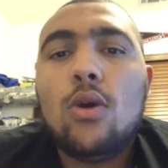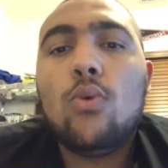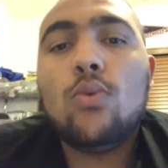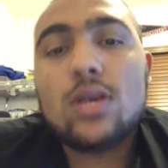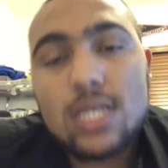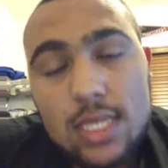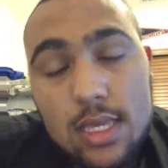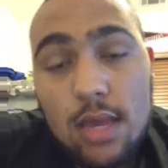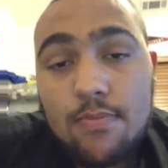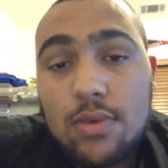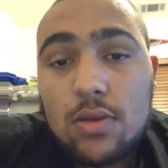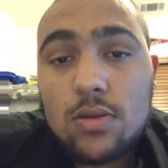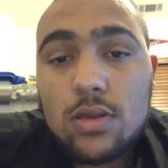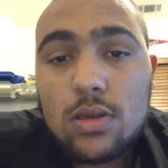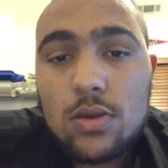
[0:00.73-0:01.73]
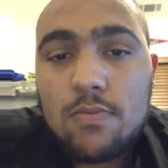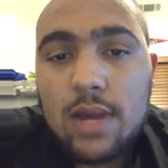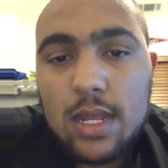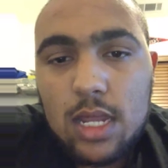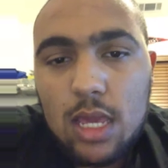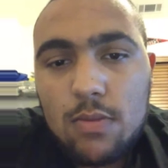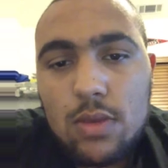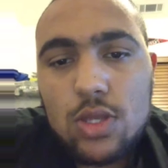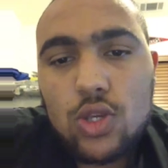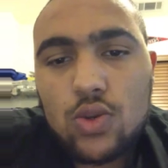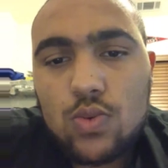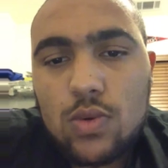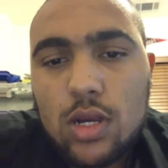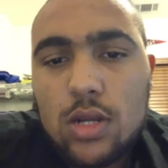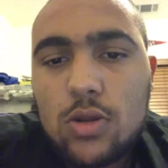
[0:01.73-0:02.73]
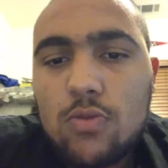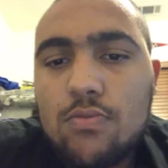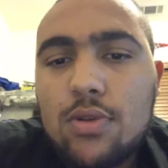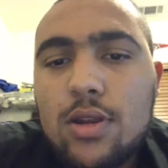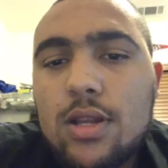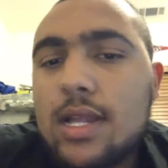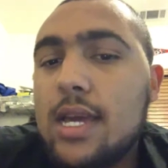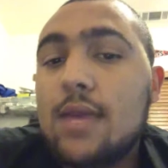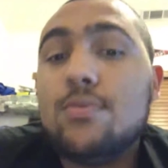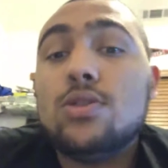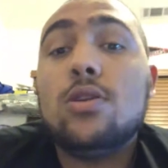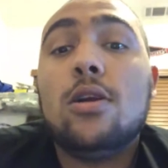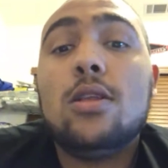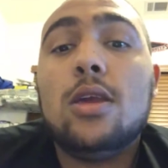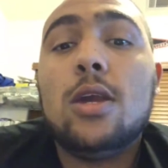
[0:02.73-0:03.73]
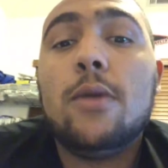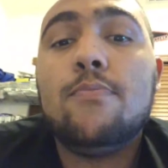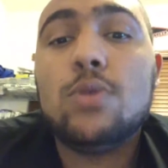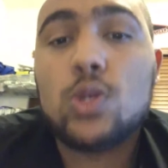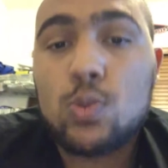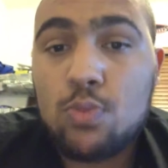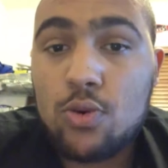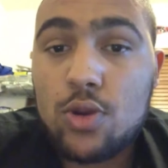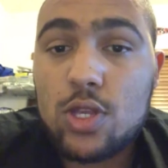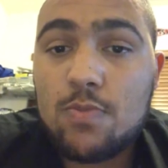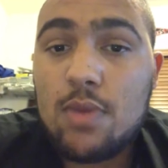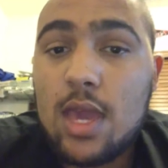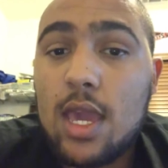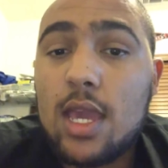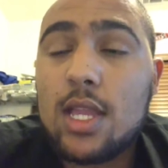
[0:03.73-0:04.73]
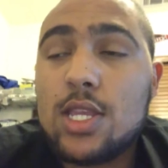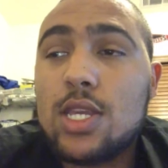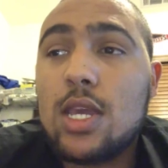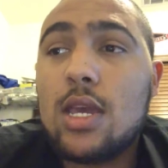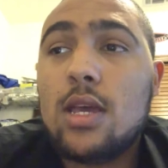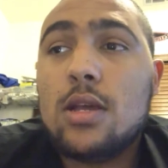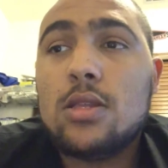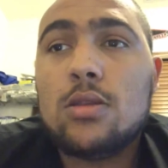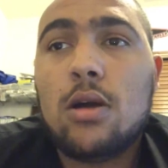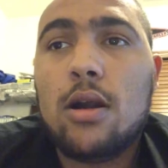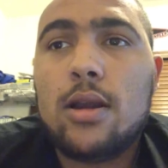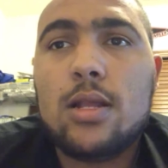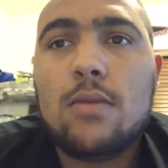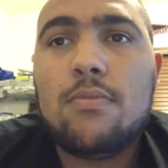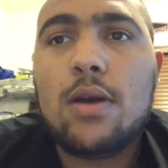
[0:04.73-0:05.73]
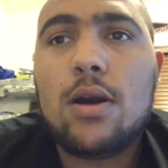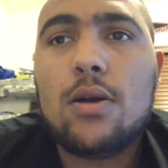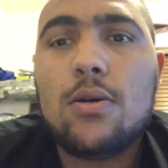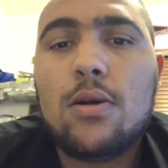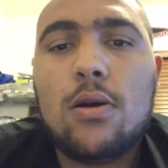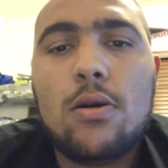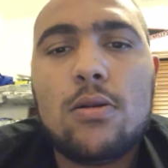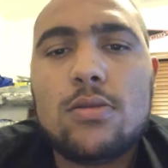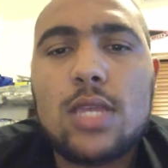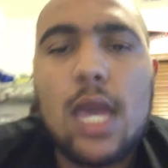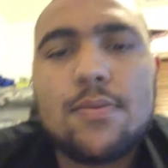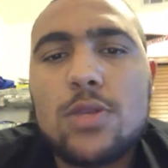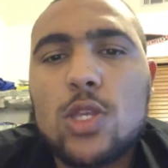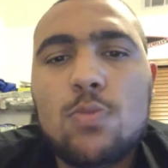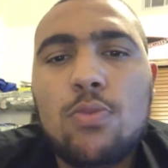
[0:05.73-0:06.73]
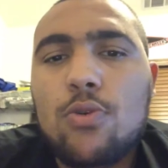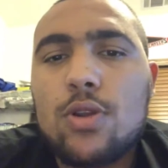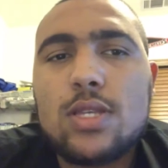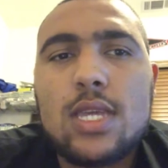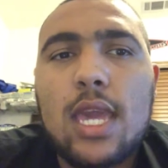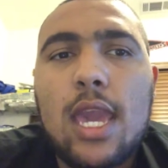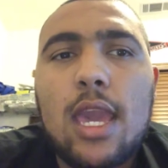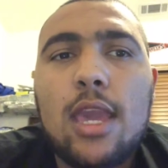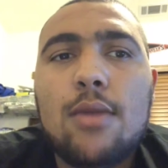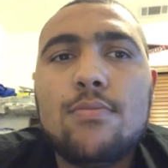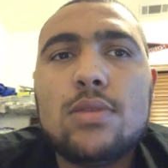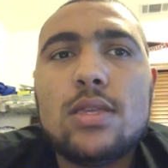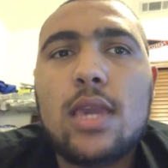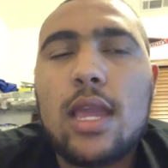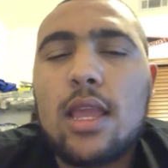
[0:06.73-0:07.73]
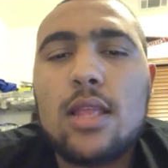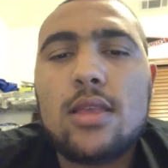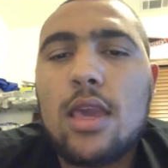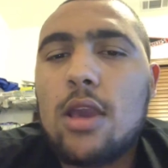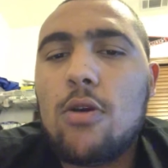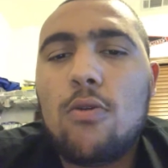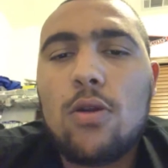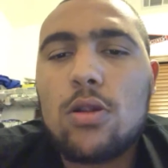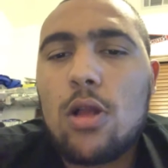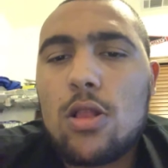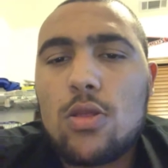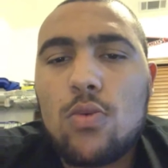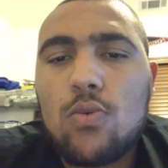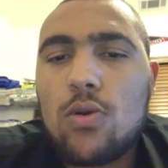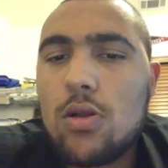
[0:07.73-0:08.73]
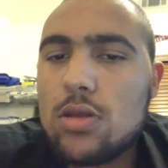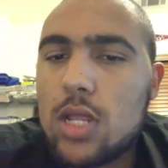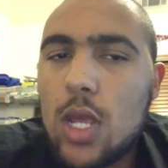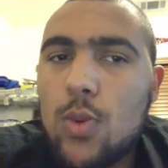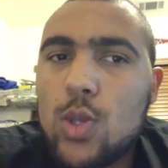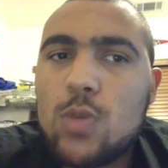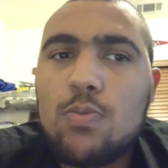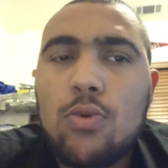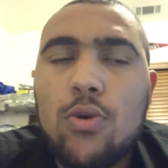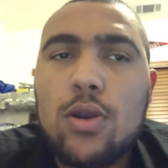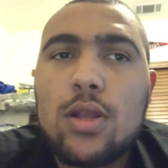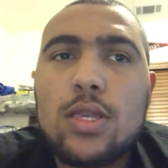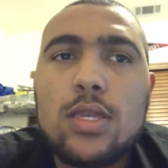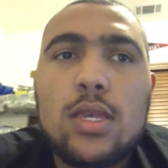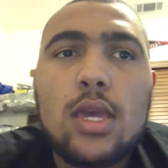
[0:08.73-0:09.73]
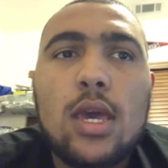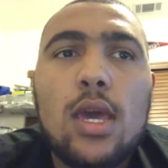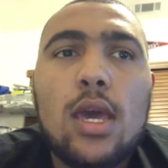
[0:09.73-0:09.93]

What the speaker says: What's up, YouTube? My name is Gerardo Byrne. I am starting up a sports page talking about all types of sports games, anything going on in the world today with sports.